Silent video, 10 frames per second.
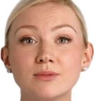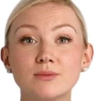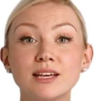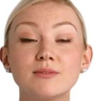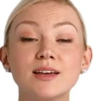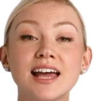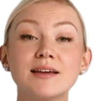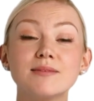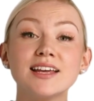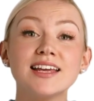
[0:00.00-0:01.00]
P P A
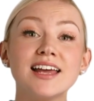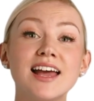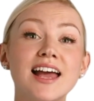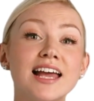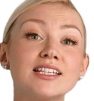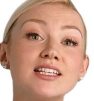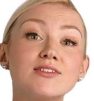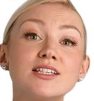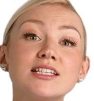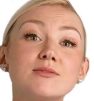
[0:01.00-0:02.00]
P has
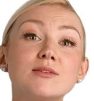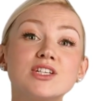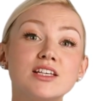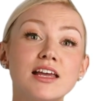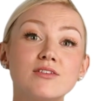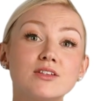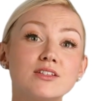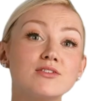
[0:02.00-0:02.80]
different submission levels